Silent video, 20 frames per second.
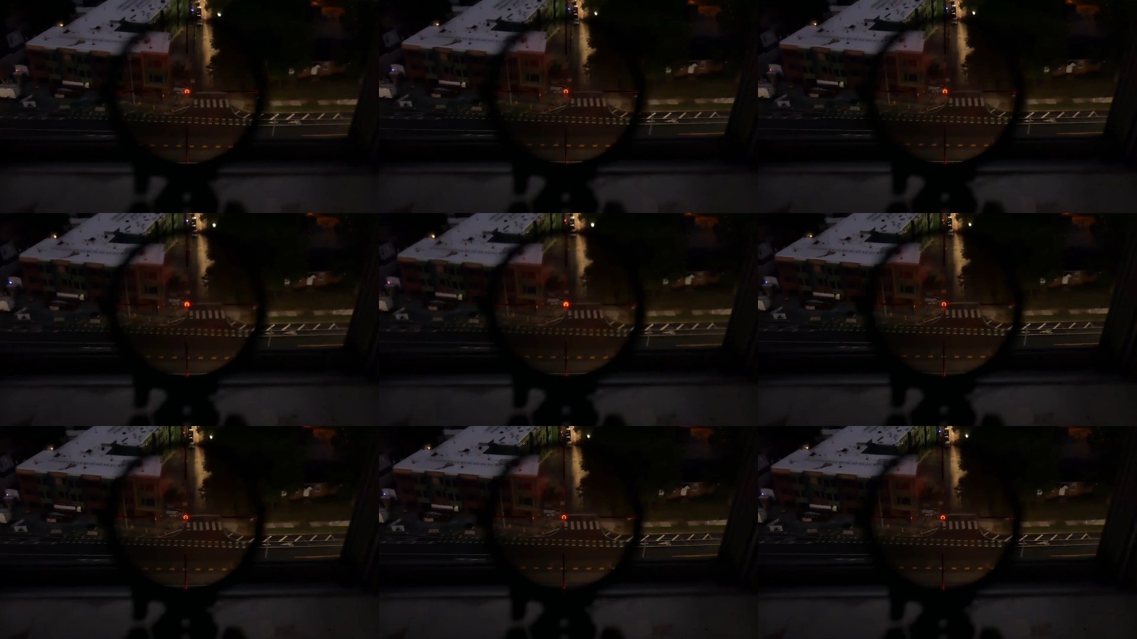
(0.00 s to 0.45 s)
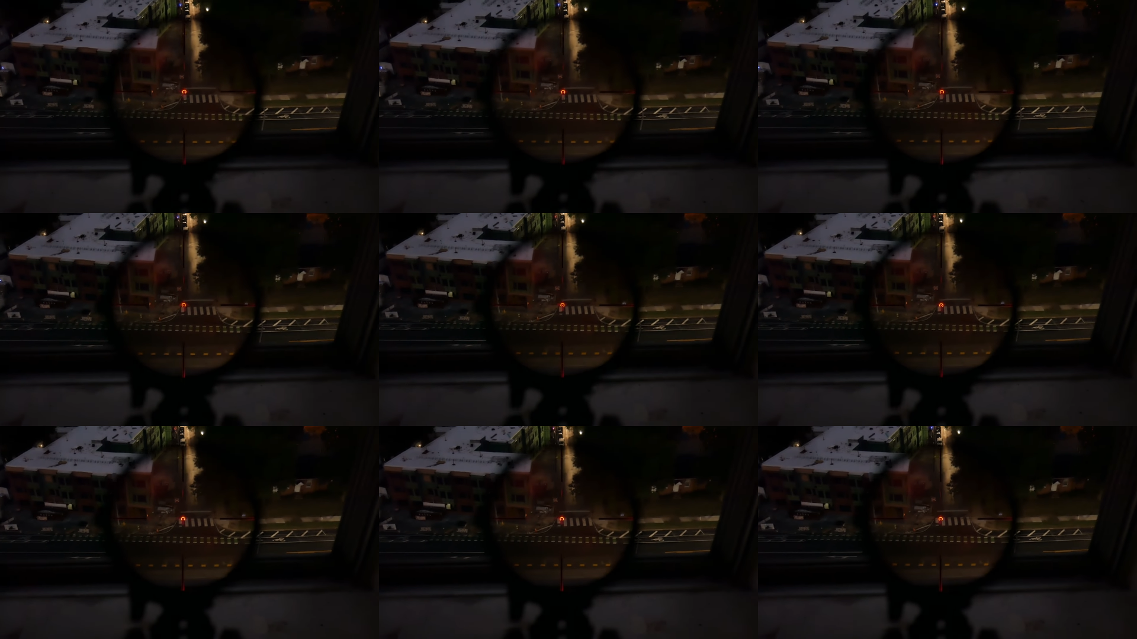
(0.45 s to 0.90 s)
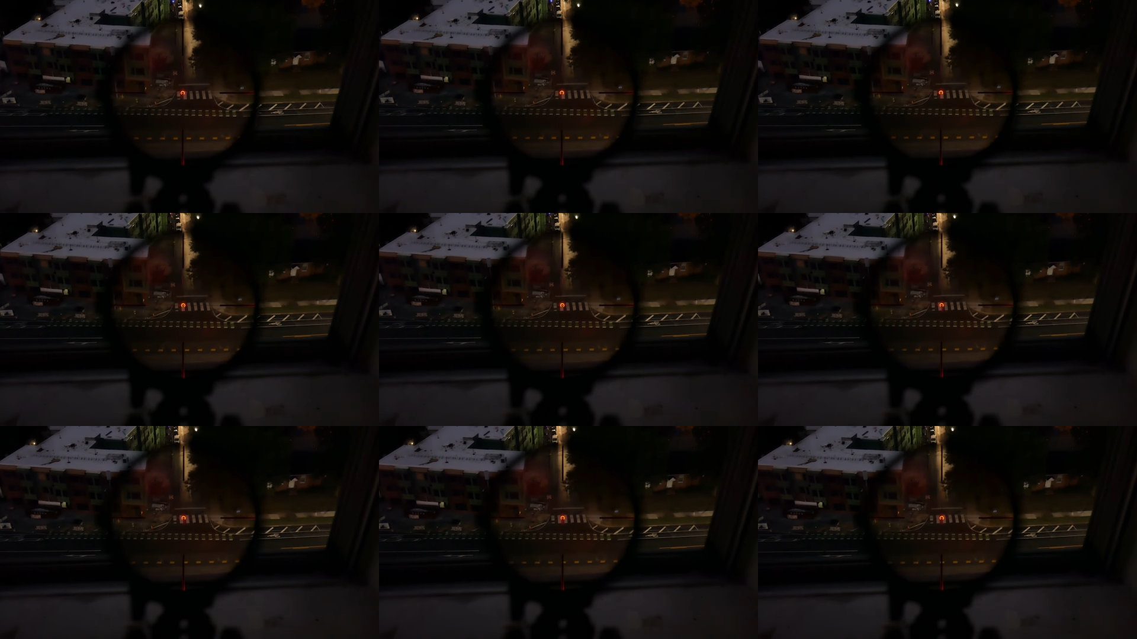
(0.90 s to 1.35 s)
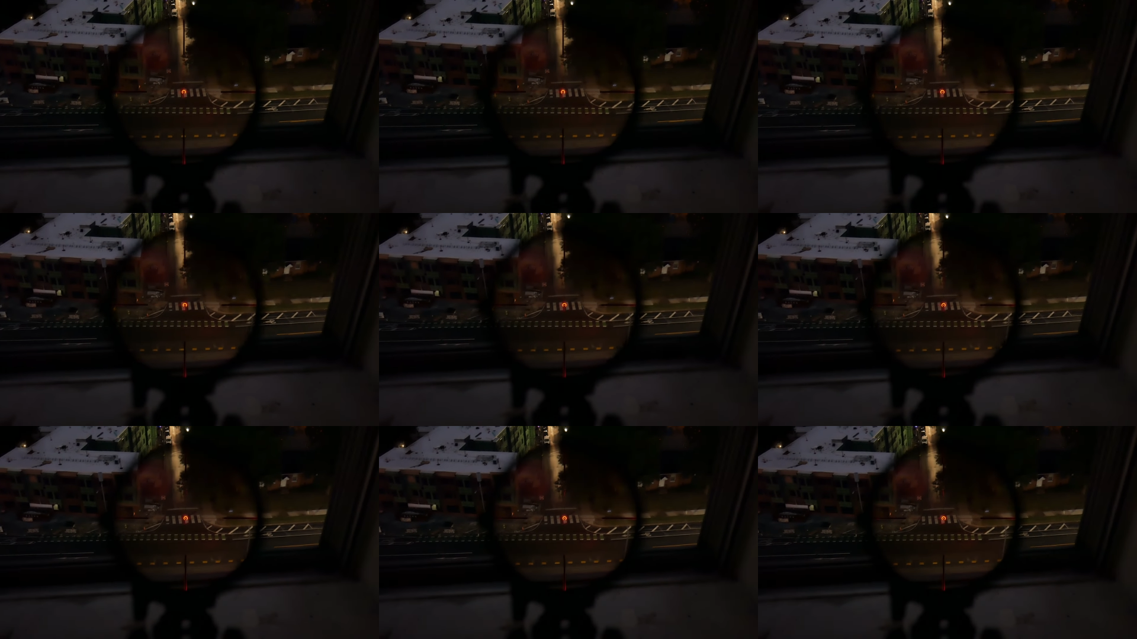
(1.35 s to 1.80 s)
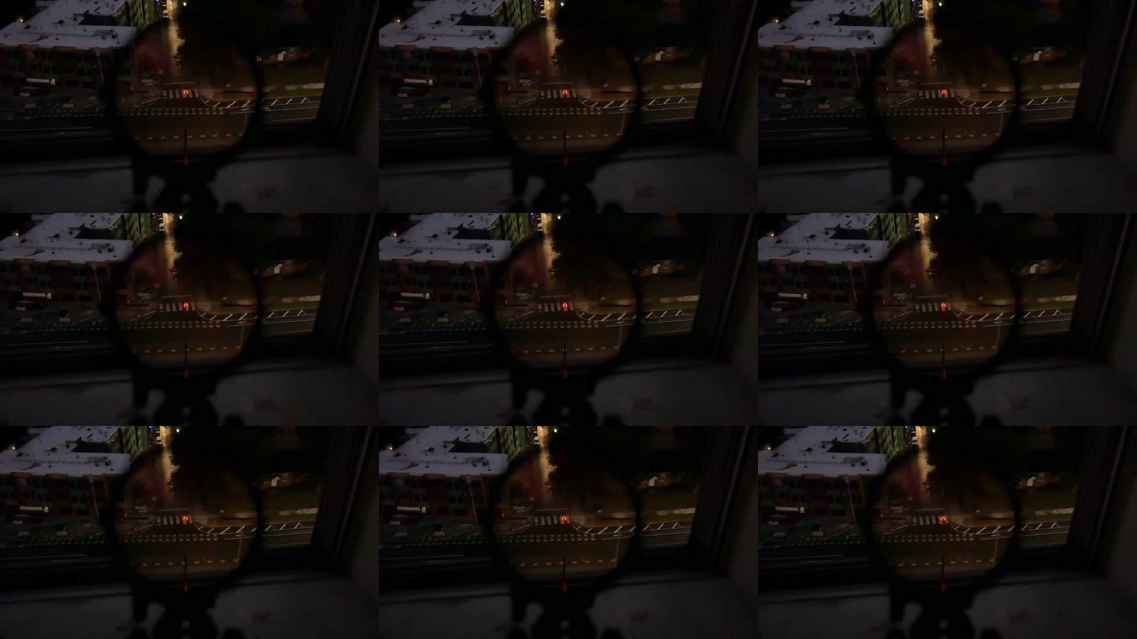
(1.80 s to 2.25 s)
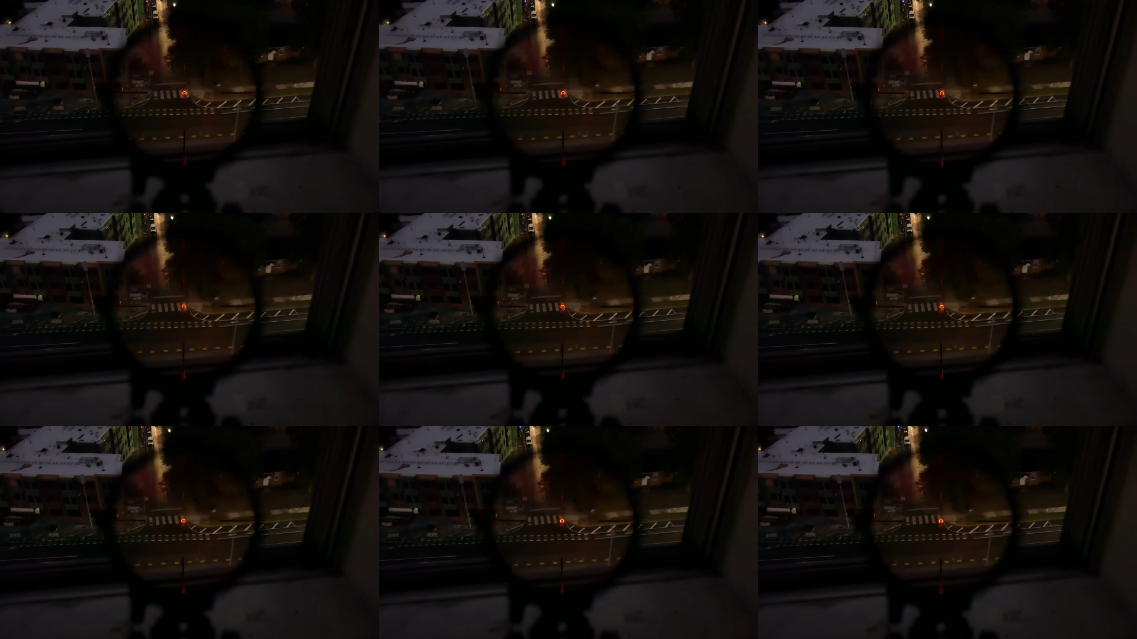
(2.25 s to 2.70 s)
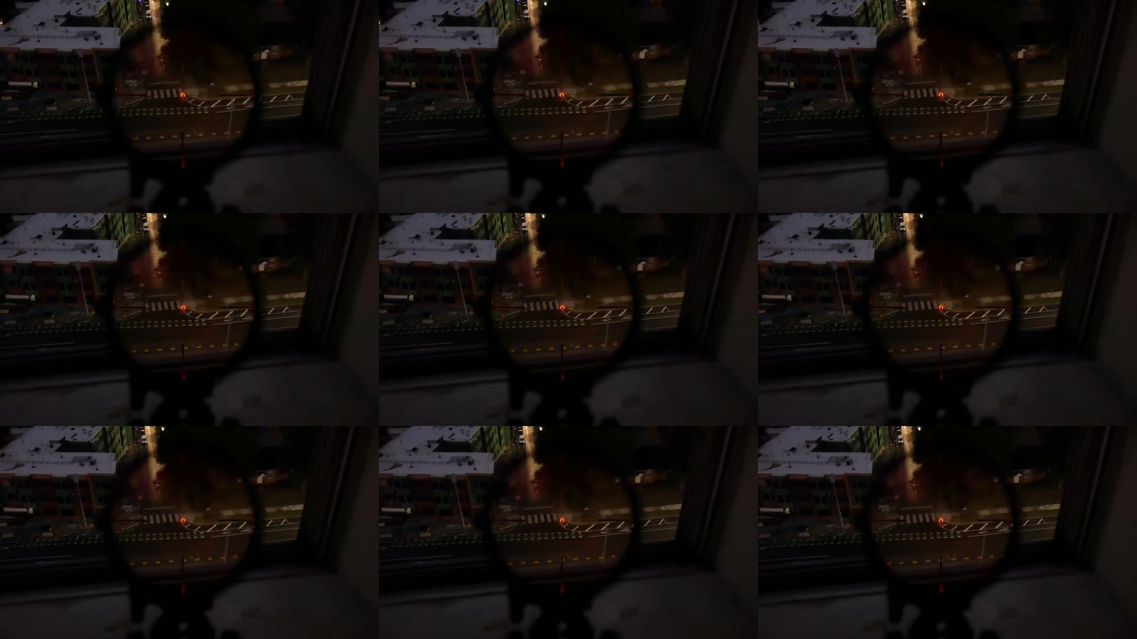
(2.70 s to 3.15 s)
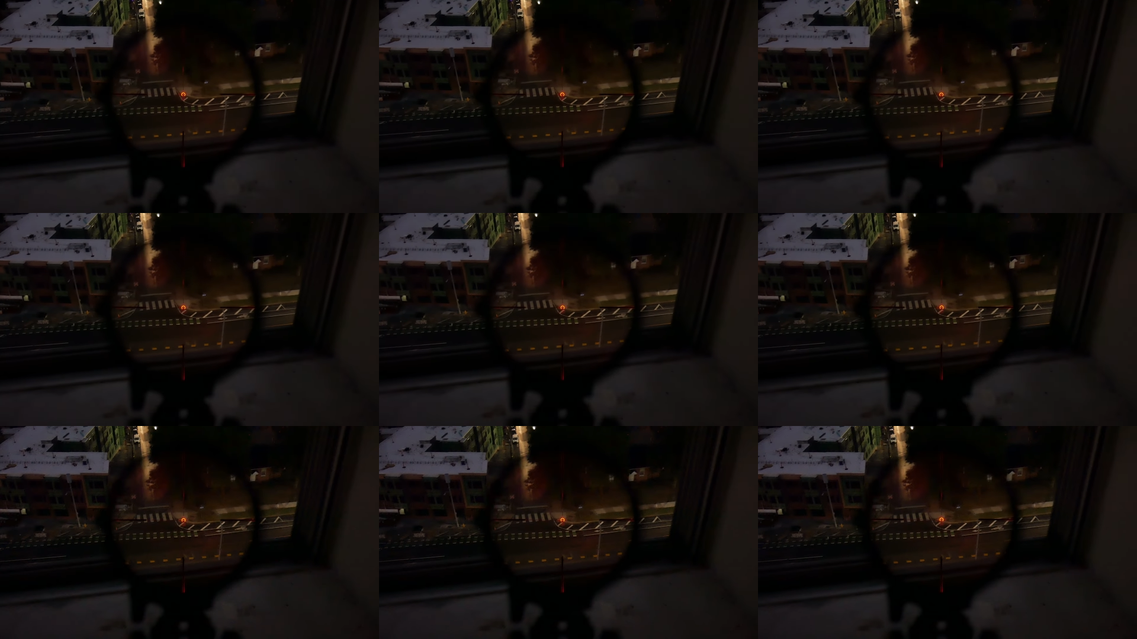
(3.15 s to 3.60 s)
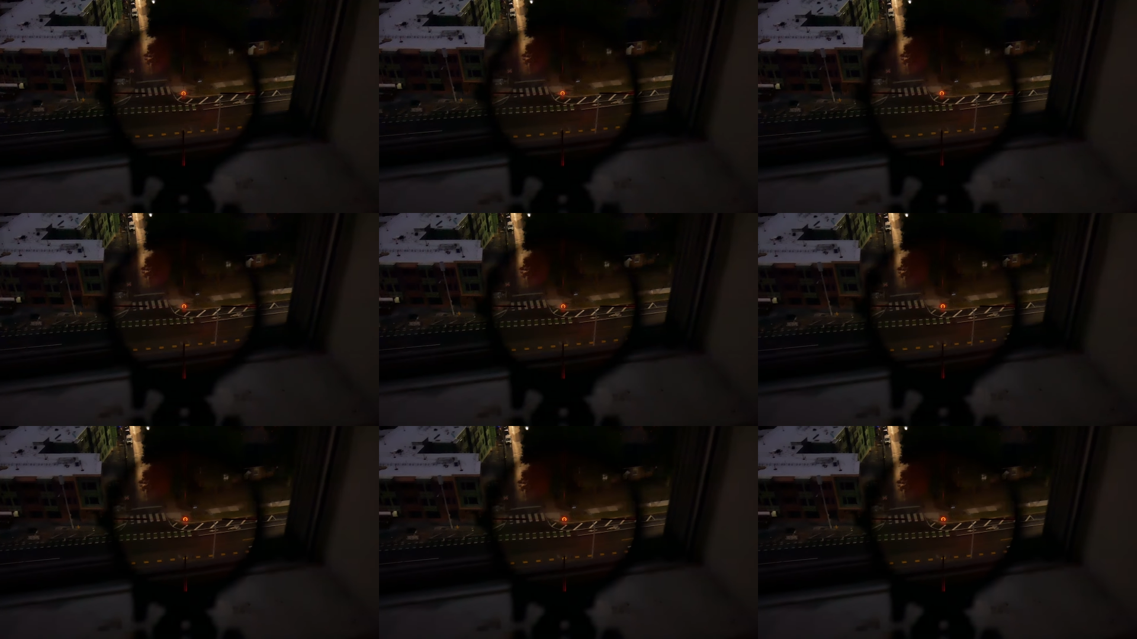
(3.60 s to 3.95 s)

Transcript: [unreadable: no face in view]